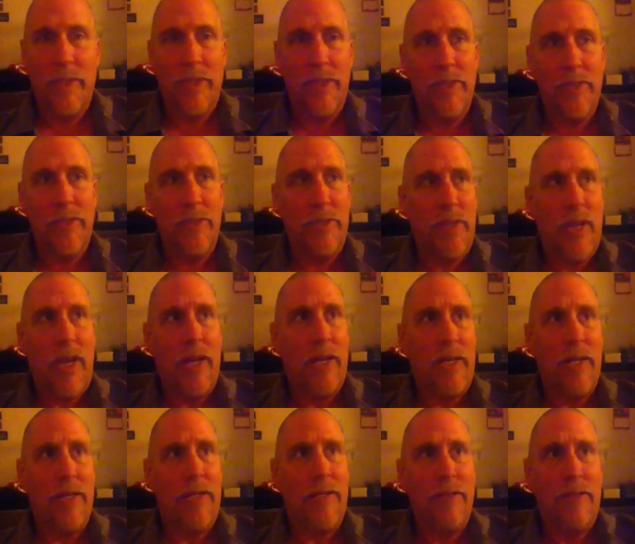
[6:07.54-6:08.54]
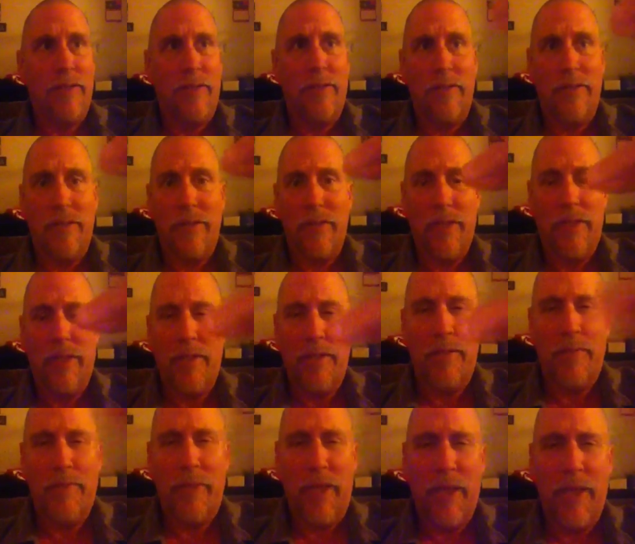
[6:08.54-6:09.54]
it just had a
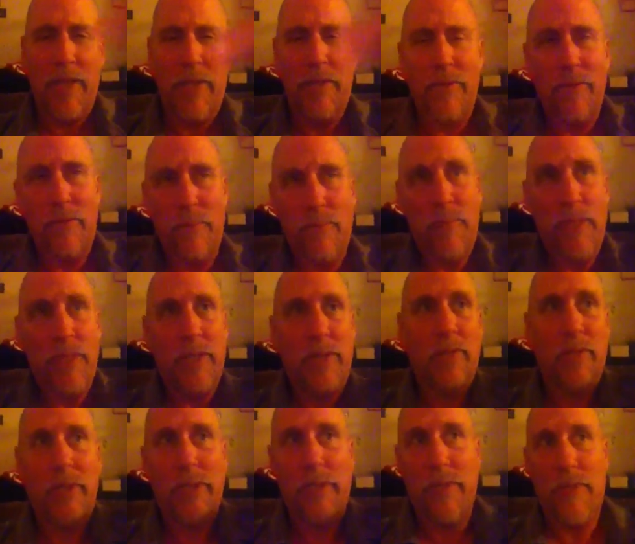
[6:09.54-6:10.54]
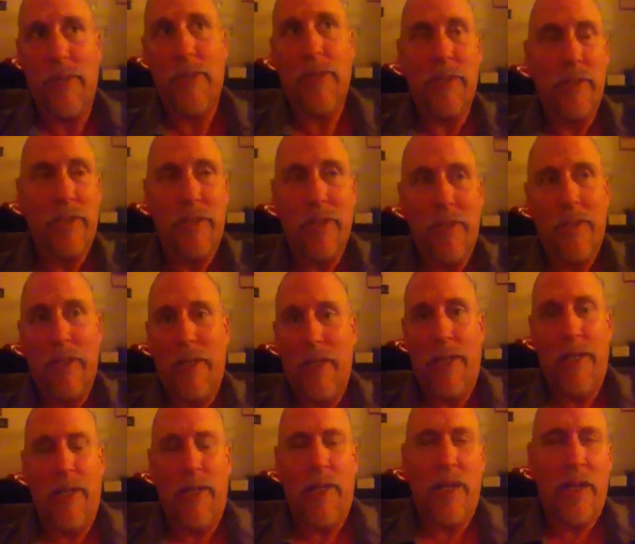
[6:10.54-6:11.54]
thin pane big window in it
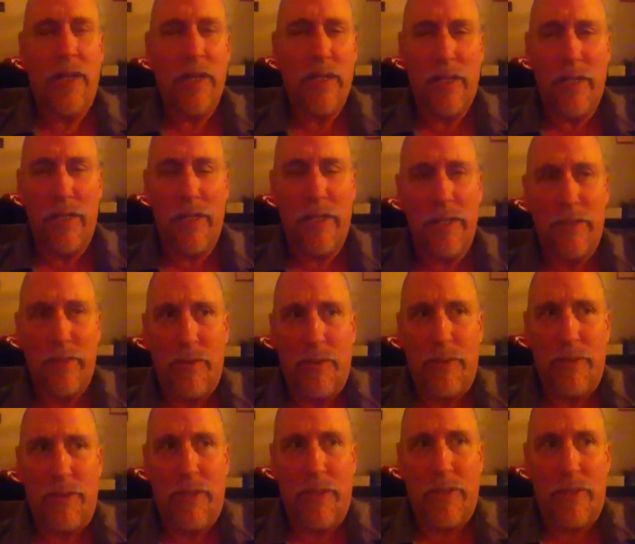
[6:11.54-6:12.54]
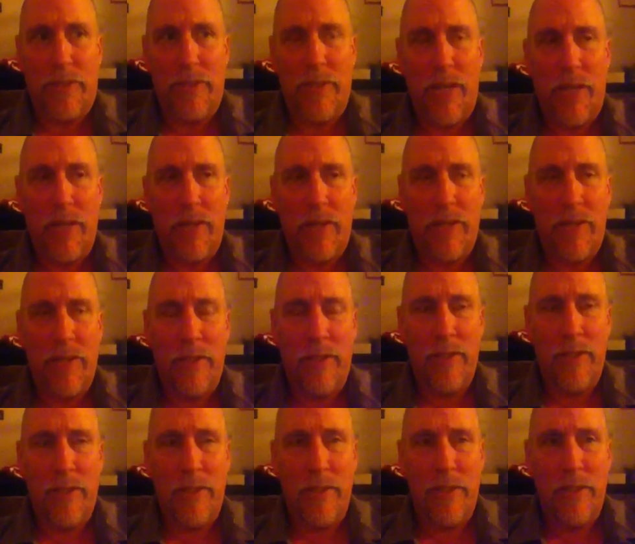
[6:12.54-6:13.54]
and a lock on it. That's not
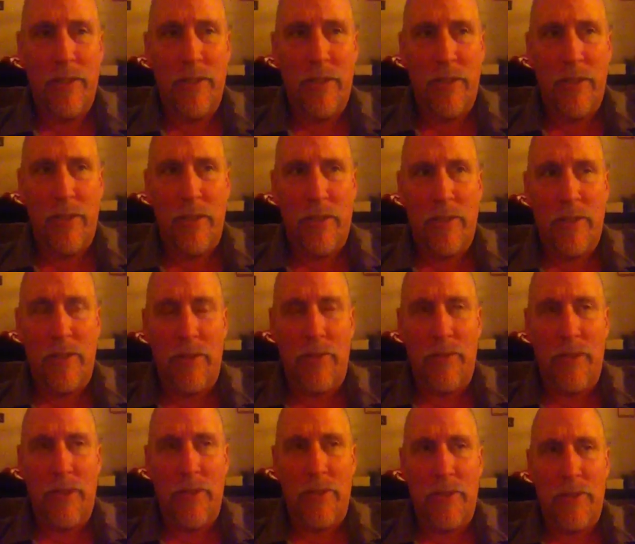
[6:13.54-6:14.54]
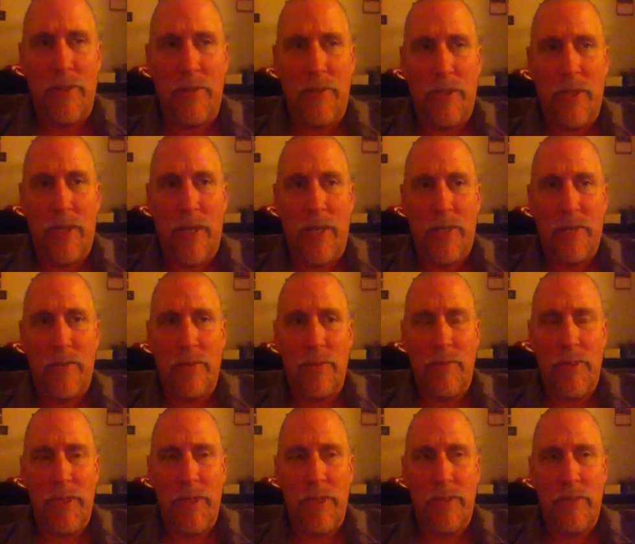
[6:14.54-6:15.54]
the only way that it would lock
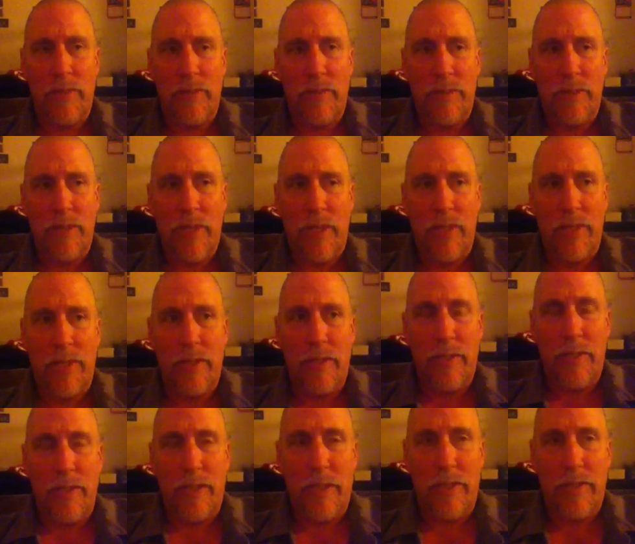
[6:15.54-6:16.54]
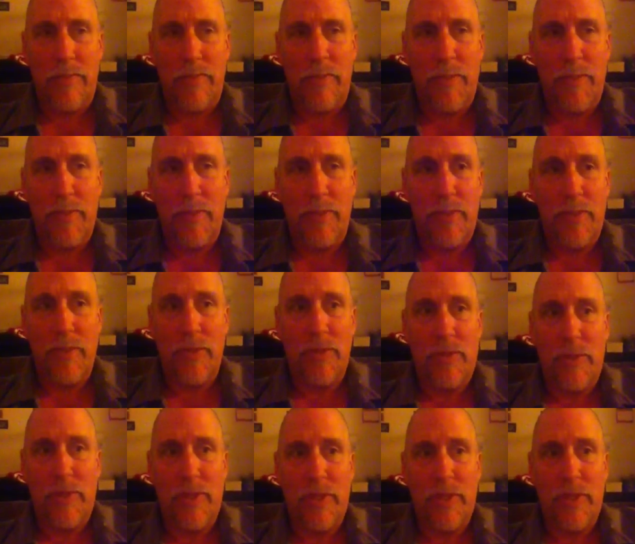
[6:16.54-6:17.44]
would be to say to people to